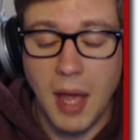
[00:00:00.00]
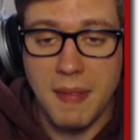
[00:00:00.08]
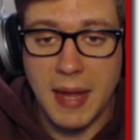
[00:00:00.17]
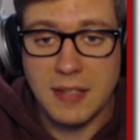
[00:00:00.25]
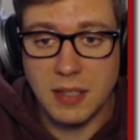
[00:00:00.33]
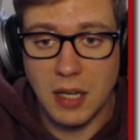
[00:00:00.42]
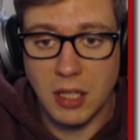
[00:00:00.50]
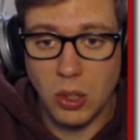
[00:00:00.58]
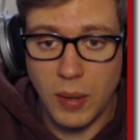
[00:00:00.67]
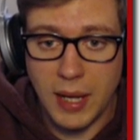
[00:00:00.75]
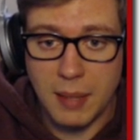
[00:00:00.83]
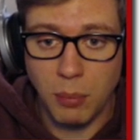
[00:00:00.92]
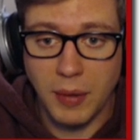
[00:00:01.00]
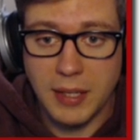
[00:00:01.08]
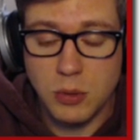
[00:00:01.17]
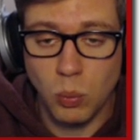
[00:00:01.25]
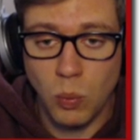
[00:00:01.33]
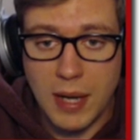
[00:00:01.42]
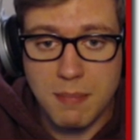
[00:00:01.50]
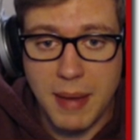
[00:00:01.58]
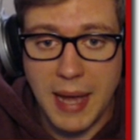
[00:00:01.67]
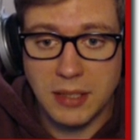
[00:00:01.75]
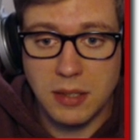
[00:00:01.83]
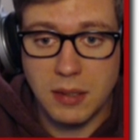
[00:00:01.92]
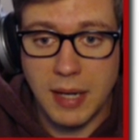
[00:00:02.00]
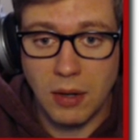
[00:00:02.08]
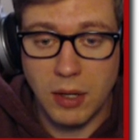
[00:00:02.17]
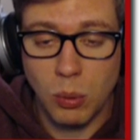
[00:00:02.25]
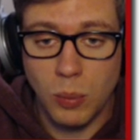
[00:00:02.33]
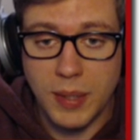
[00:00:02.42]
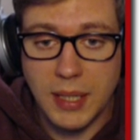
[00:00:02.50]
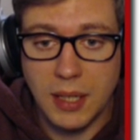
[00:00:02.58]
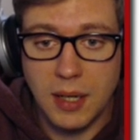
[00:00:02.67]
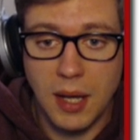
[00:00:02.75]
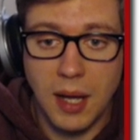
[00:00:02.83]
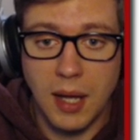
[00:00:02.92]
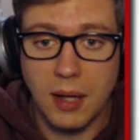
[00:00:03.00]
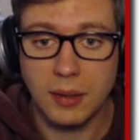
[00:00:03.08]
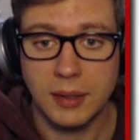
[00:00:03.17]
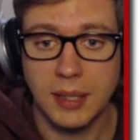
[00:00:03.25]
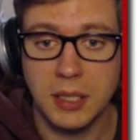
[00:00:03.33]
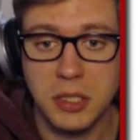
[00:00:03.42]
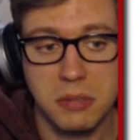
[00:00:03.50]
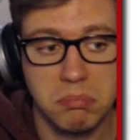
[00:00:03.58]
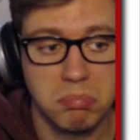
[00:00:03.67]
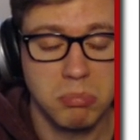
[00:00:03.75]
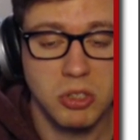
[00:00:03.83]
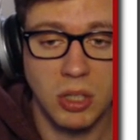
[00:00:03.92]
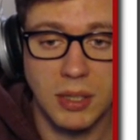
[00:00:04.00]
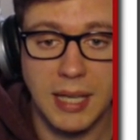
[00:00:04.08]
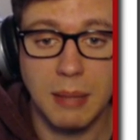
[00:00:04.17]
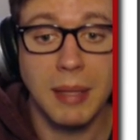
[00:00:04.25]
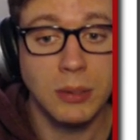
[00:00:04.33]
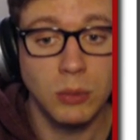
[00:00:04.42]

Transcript: And then it's gonna go ahead and bring us right back to the area where we can uh, kind of just start the game like